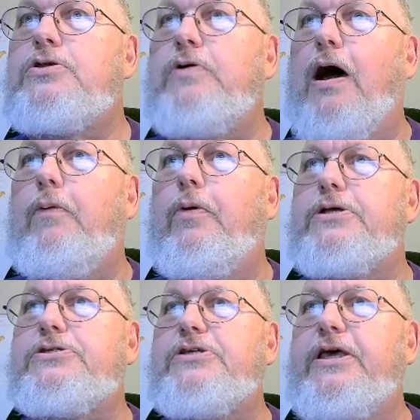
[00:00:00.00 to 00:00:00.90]
So I want
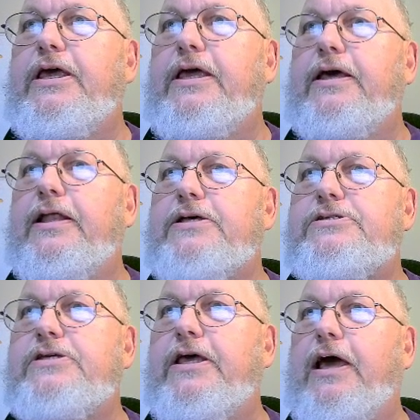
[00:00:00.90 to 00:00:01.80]
to see. Let's
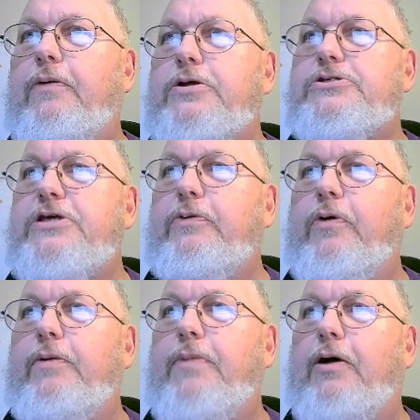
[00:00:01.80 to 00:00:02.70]
see. I want to see
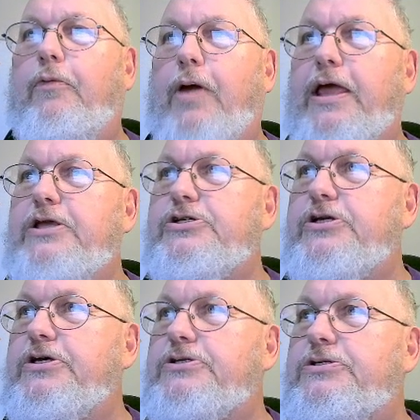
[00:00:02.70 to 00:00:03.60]
what my range is.
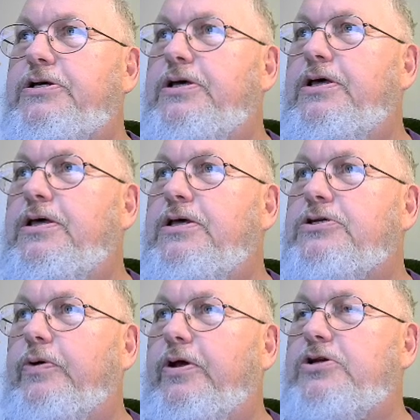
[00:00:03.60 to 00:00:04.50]

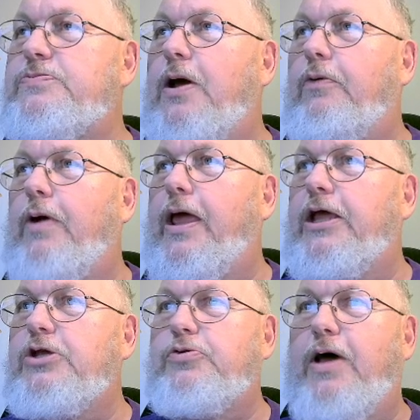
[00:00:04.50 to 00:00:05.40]
So here's my
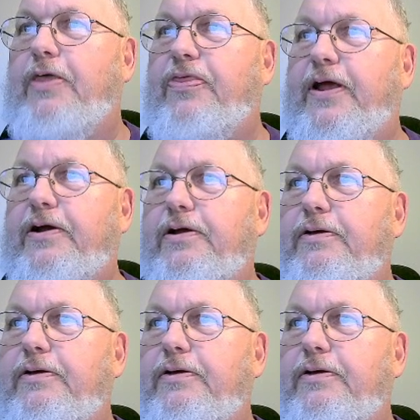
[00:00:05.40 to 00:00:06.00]
range right there.